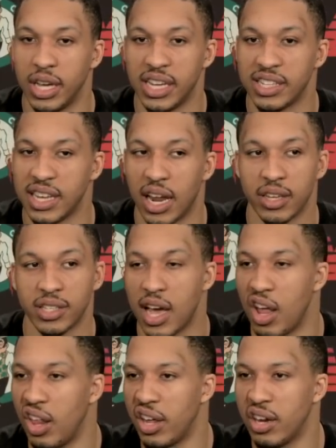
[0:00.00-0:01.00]
It's not us
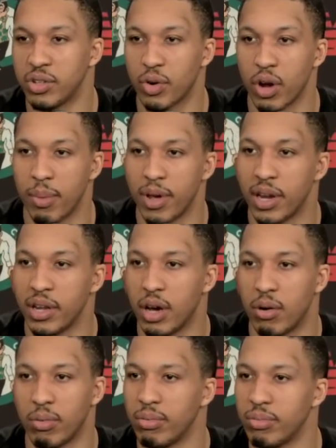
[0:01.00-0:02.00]
yelling or screaming, you
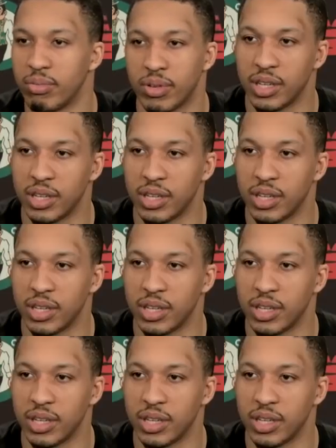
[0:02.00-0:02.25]
know,